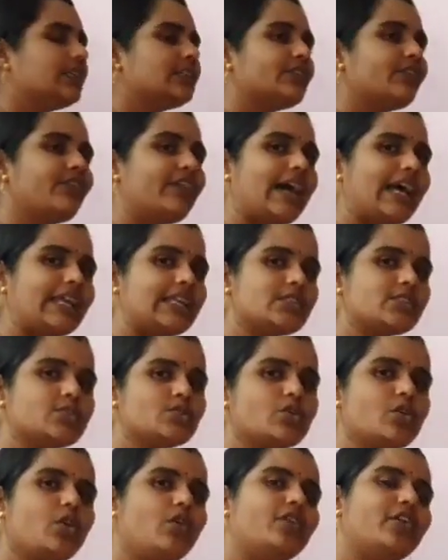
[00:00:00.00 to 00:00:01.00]
the
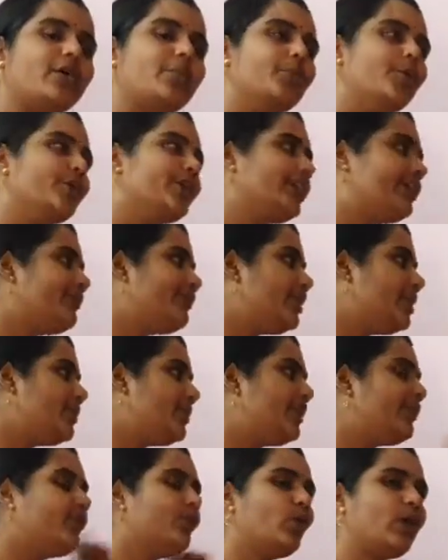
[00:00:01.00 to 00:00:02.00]
valency of ammonium will
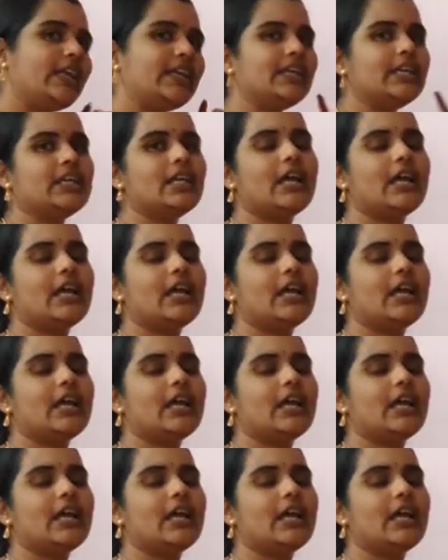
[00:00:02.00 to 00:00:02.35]
be 1